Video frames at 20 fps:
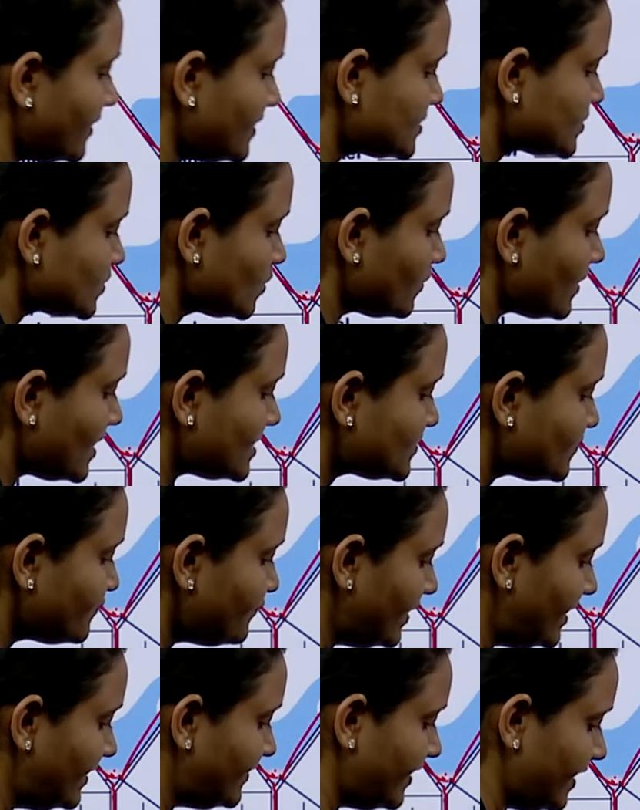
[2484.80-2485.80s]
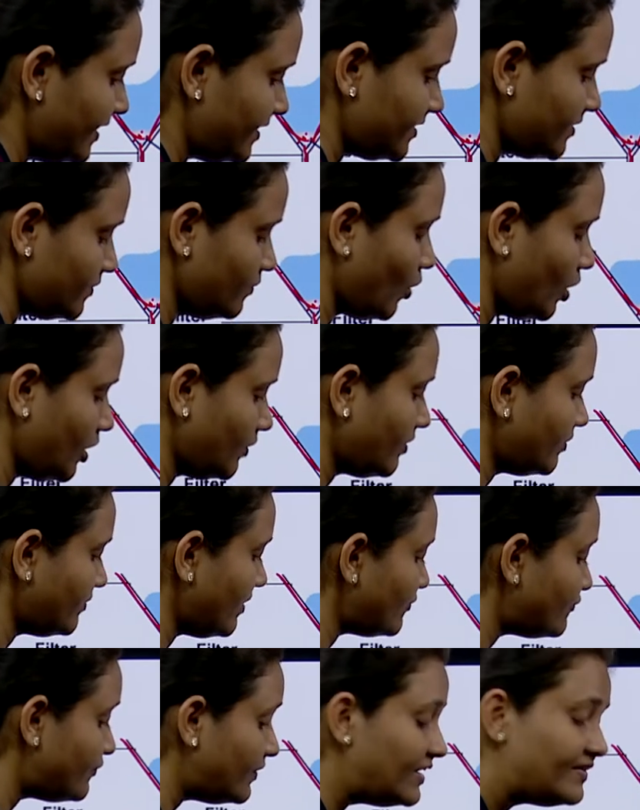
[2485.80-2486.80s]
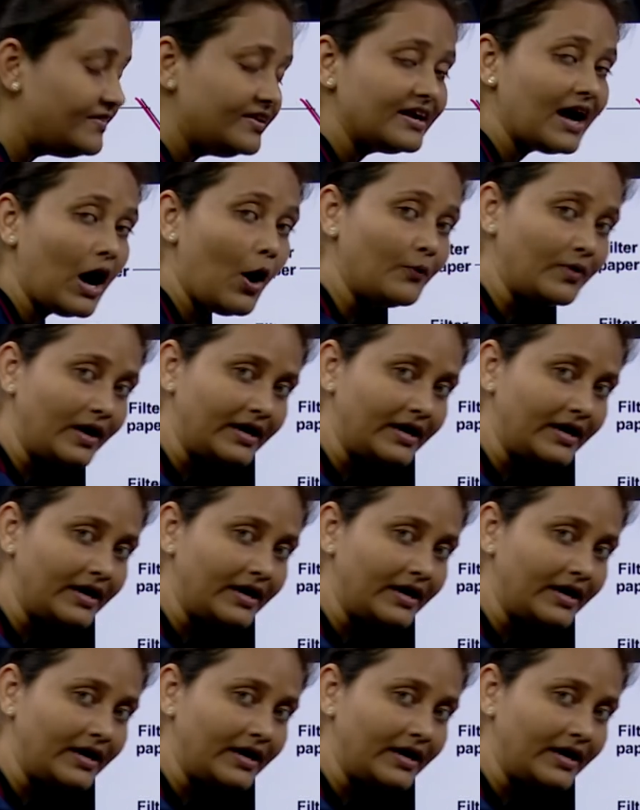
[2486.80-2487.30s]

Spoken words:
is known as filtrate. Whatever we are filtering out